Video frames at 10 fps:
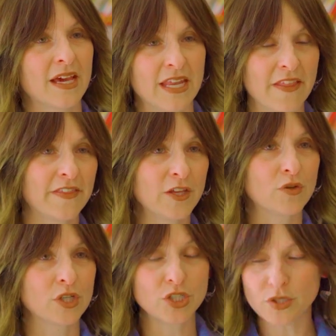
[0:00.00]
Another thing
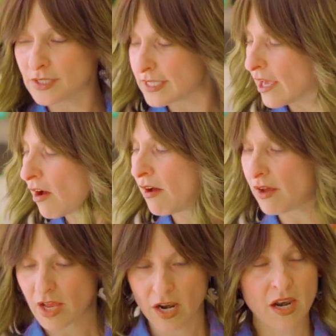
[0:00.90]
you can do is there
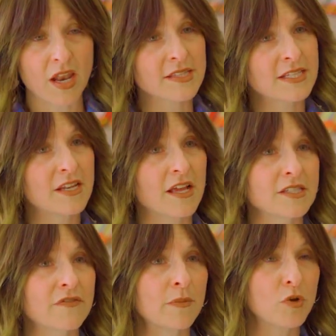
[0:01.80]
are lots and
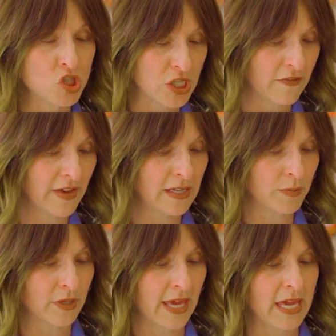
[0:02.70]
lots of commercially
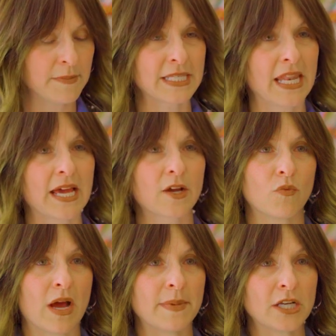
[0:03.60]
available games like
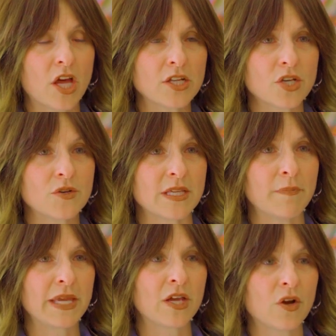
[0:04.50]
rhyming lottos
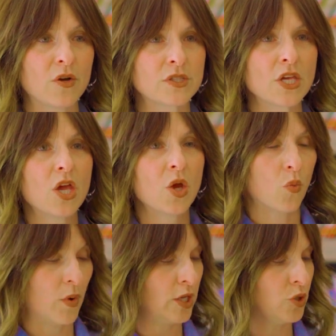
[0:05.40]
and bingos
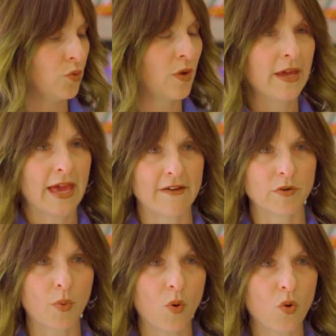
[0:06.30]
where you have a
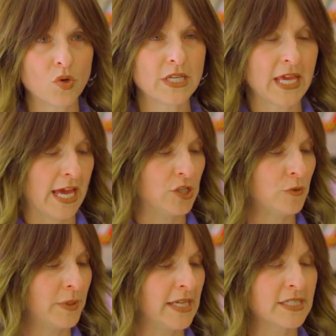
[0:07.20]
board and
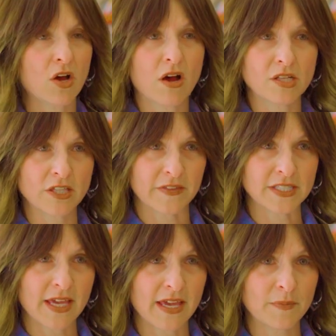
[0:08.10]
you place cards on the
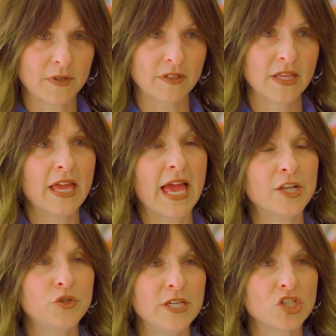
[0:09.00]
table
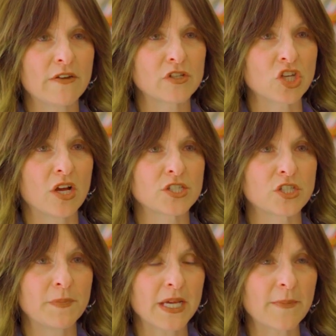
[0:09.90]
and you each have a chance
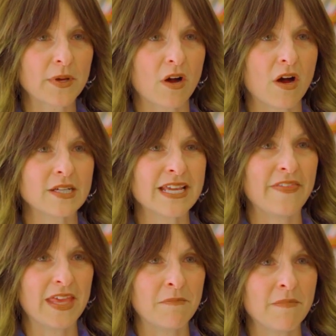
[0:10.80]
to pick up a card
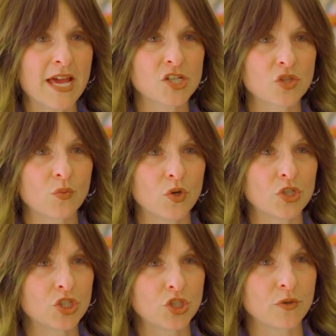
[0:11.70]
and then match the
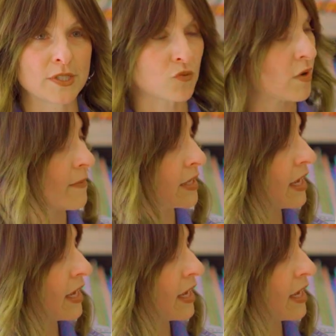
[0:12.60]
word to its rhyming